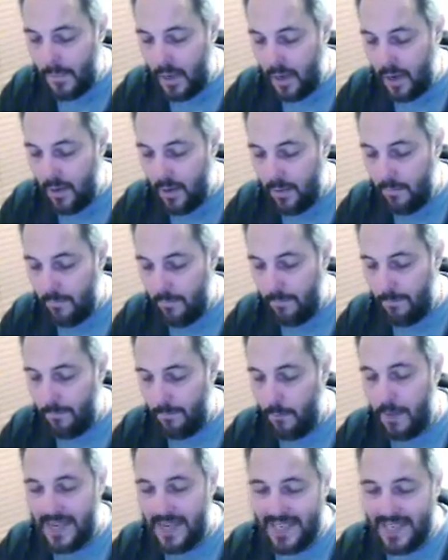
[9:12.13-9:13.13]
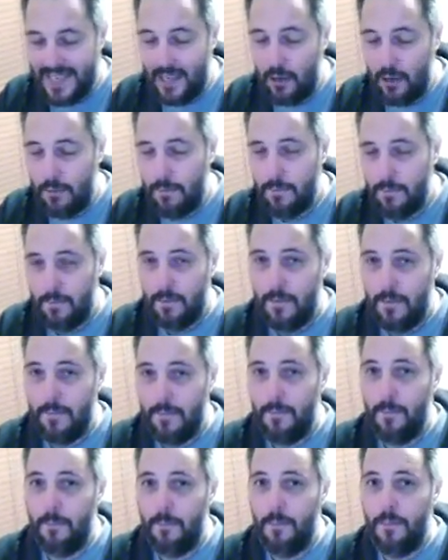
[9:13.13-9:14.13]
But for myself,
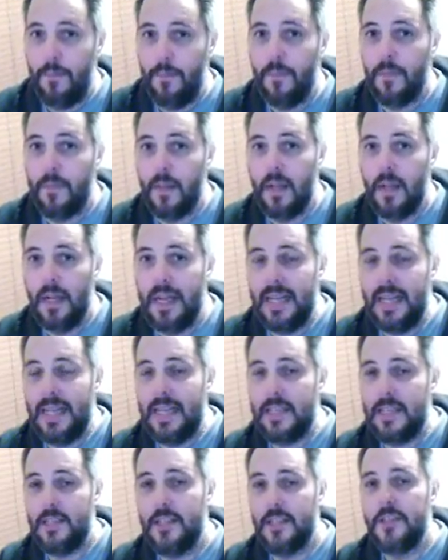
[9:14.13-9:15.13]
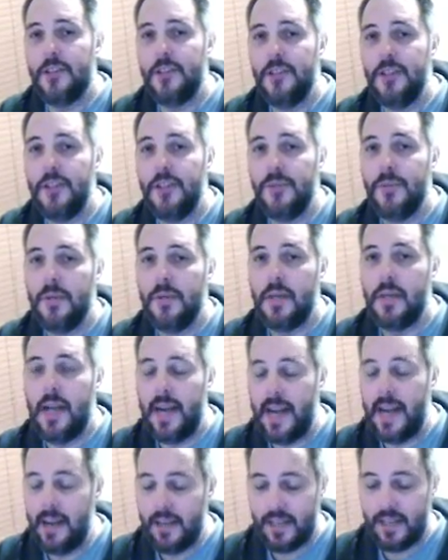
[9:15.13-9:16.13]
if they're still new,
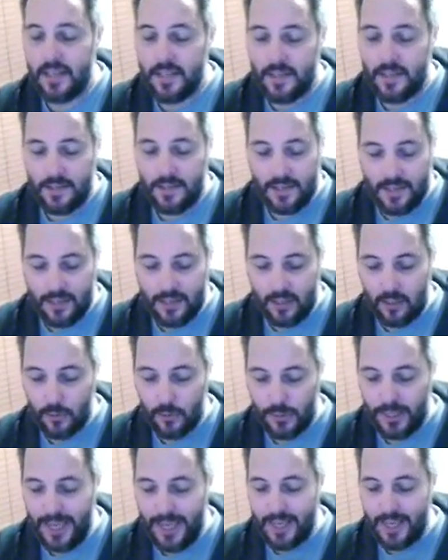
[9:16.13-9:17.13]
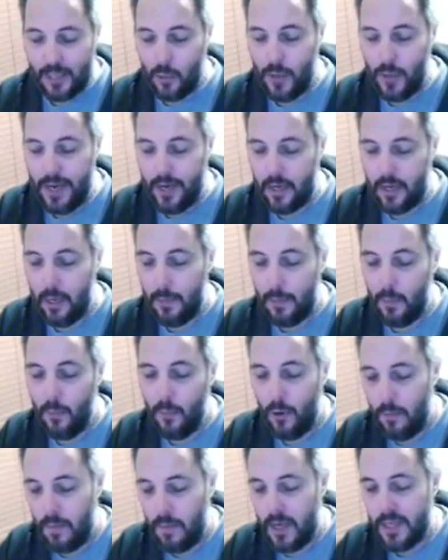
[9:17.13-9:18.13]
and I still would like to wait a couple
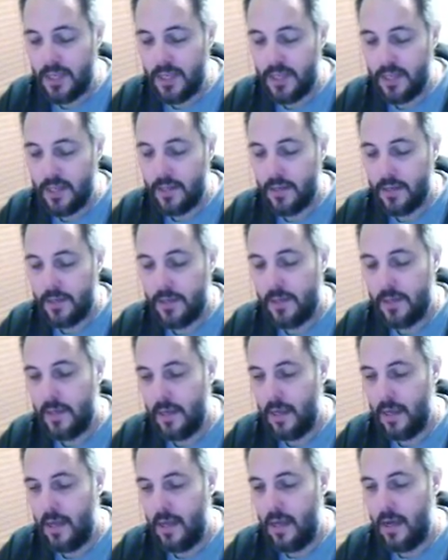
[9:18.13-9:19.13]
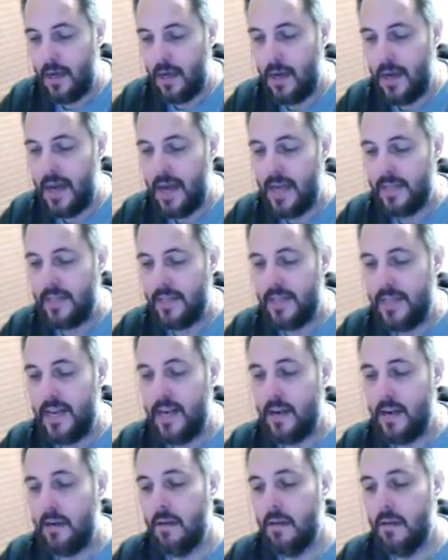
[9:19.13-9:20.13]
more months as
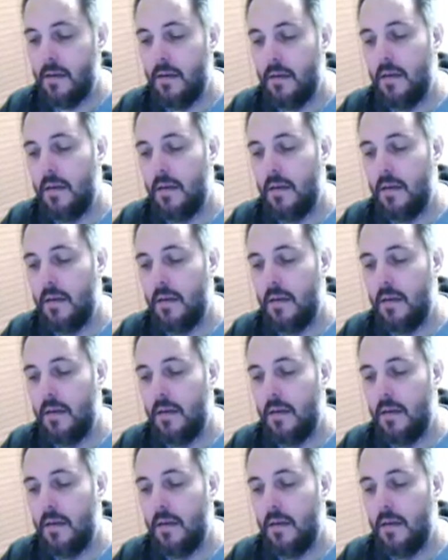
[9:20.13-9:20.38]
their